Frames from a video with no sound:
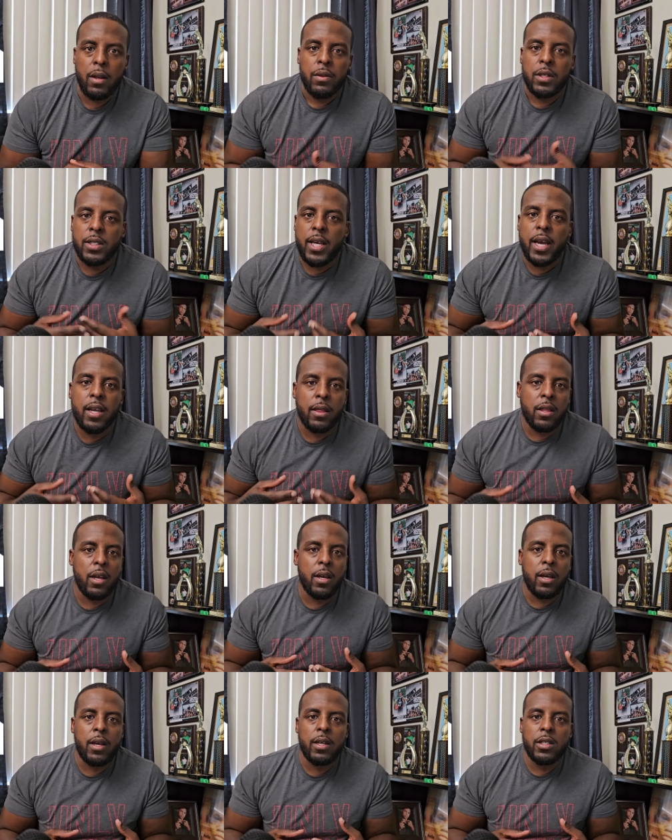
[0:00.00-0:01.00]
The second
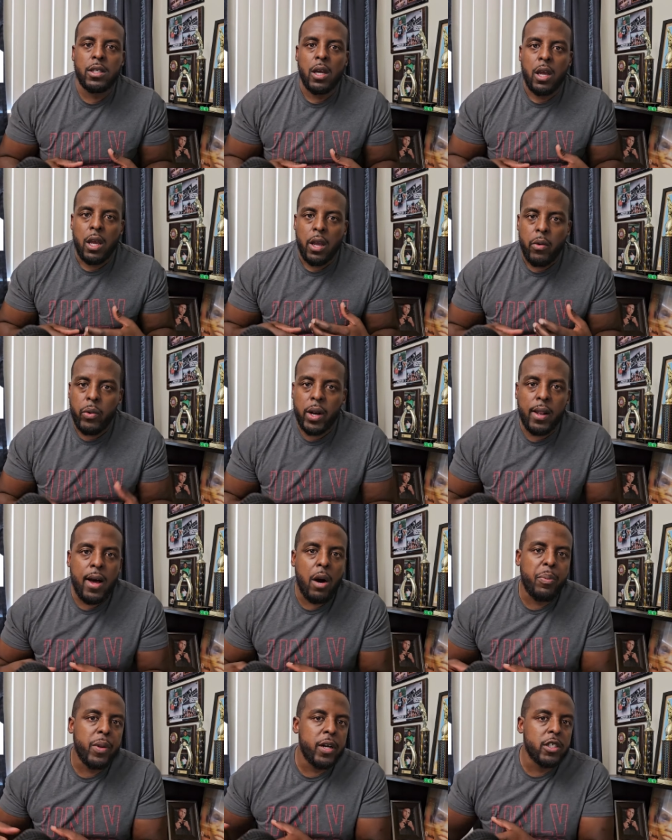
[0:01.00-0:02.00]
thing is, it would allow
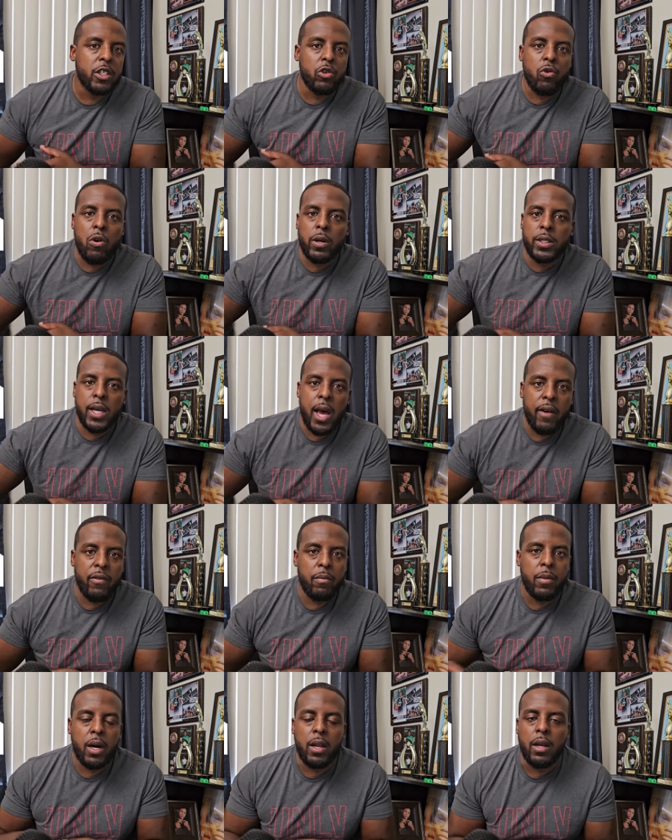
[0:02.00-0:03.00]
players to grow into having
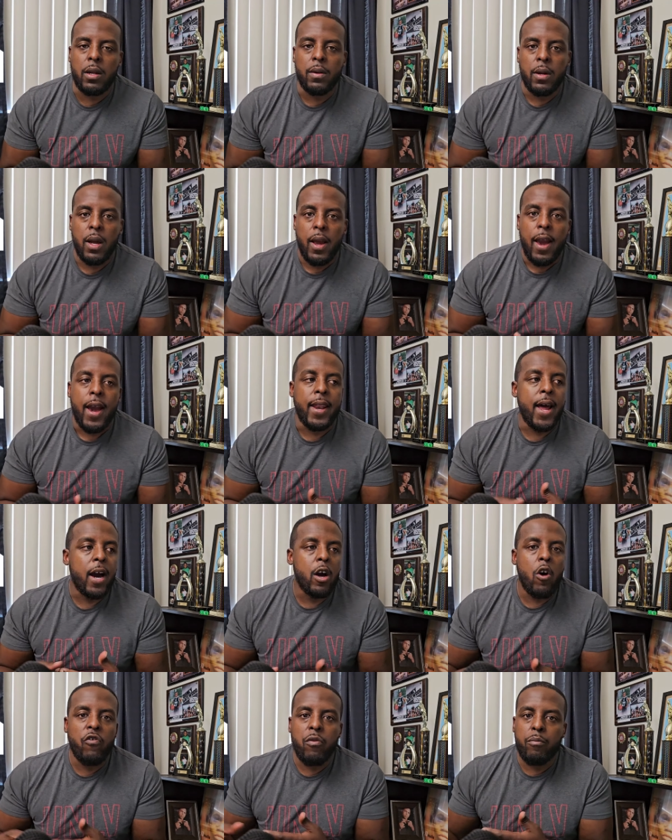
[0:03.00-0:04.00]
money and not
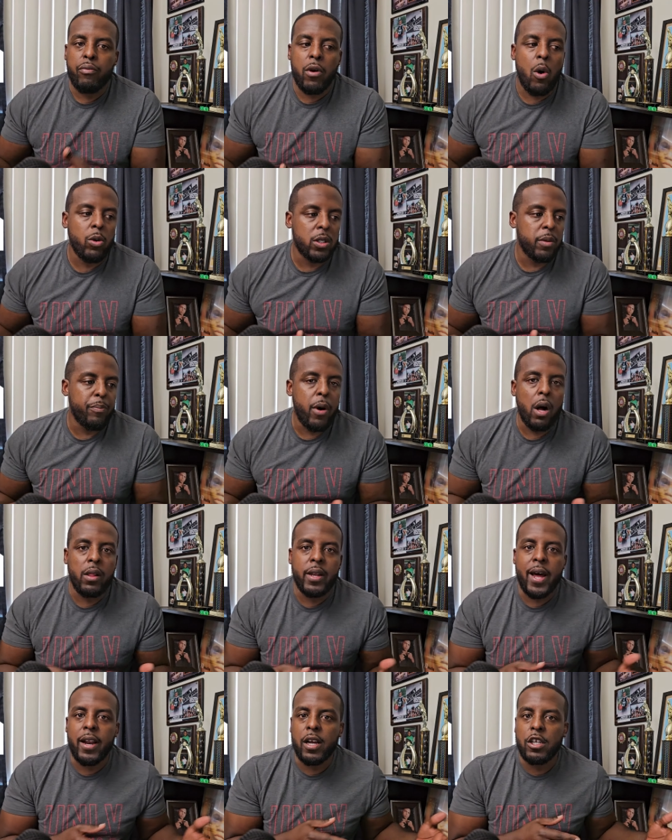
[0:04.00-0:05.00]
go from broke to balling
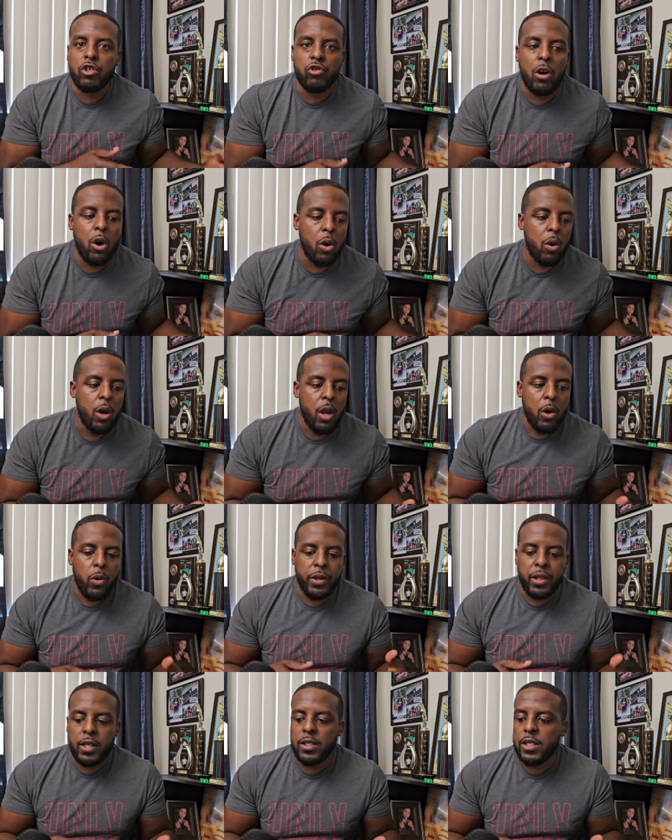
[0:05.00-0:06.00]
out of control
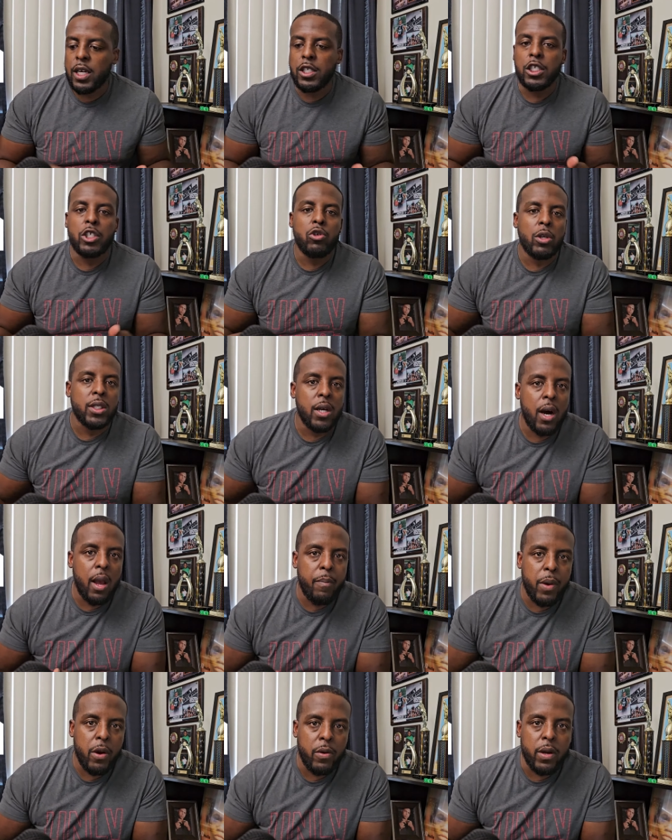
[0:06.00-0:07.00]
within such a short time
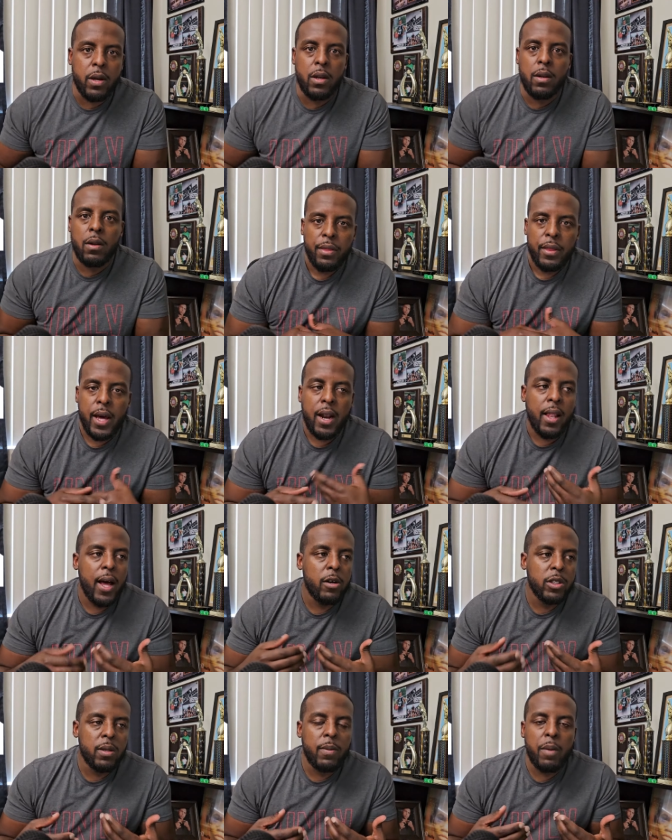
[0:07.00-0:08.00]
period. That
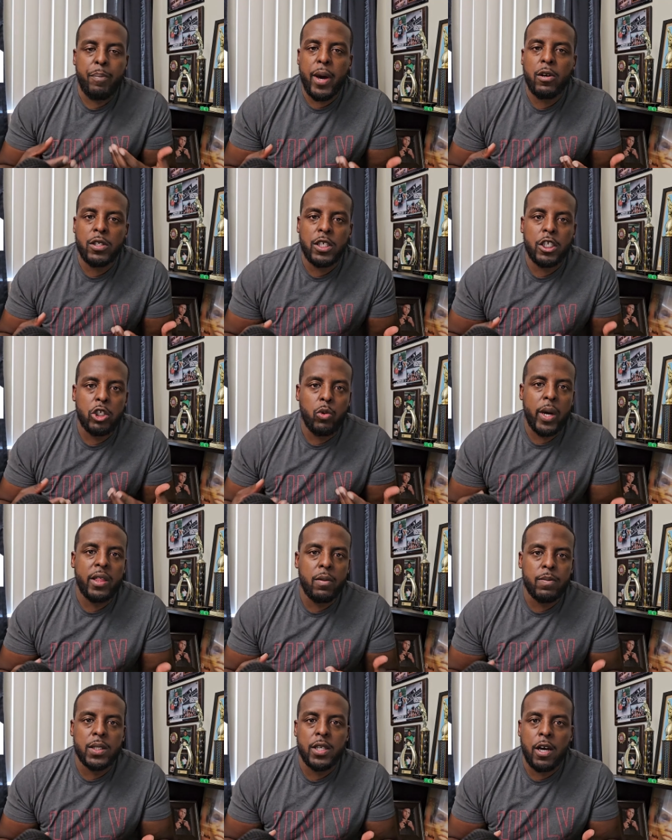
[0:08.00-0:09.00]
allows them to better situate
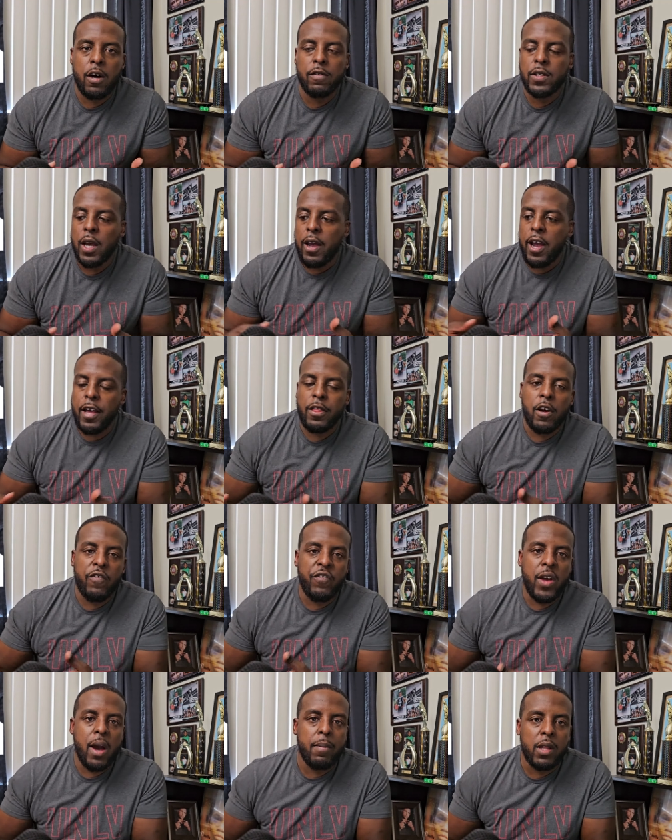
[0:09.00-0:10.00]
themselves and their
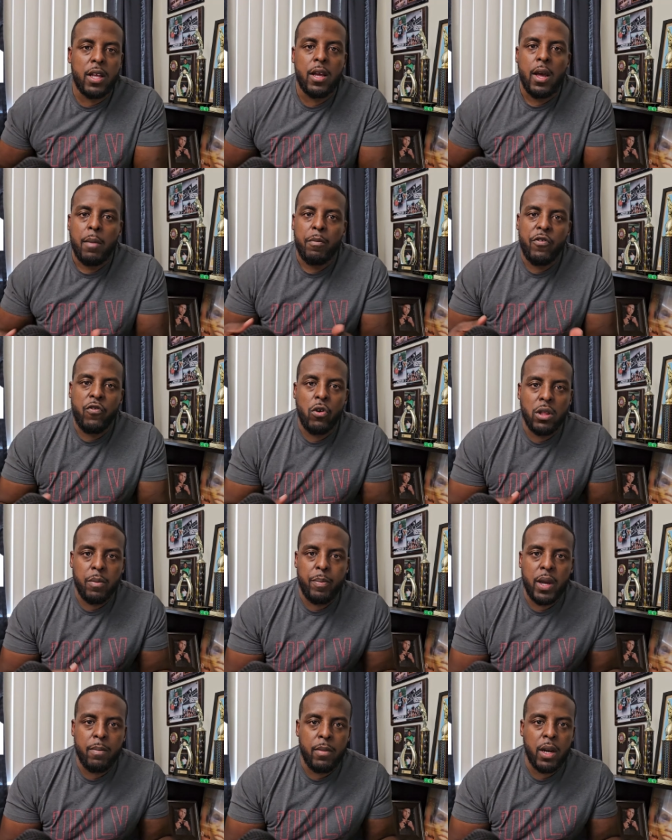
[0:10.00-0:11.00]
family before the
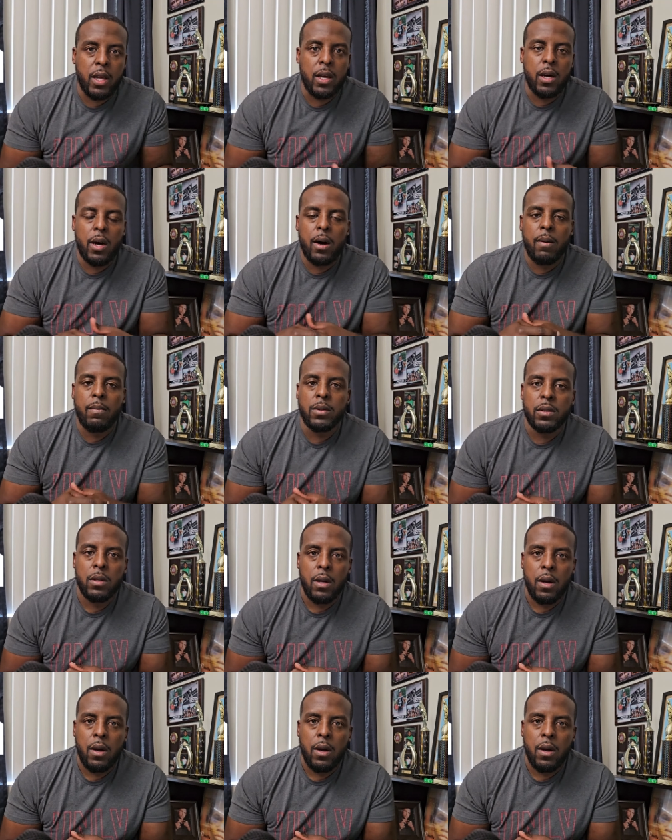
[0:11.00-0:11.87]
big money comes